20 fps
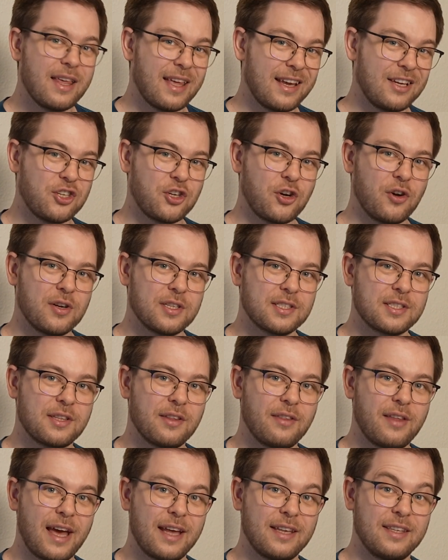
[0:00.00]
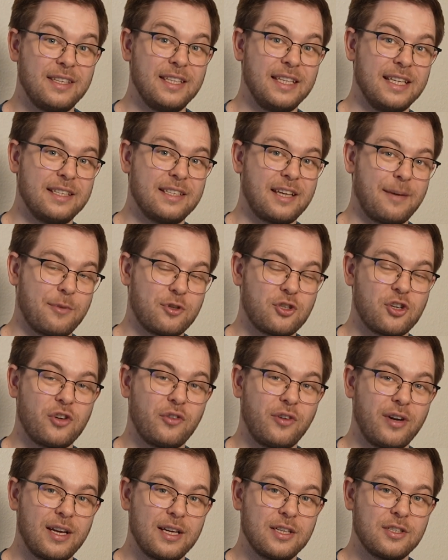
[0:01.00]
ensures that the temperature
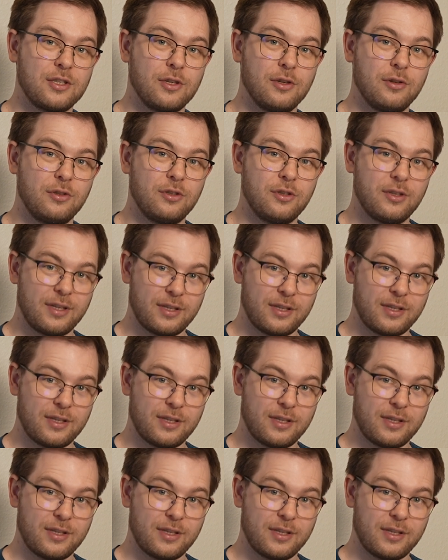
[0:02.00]
readings you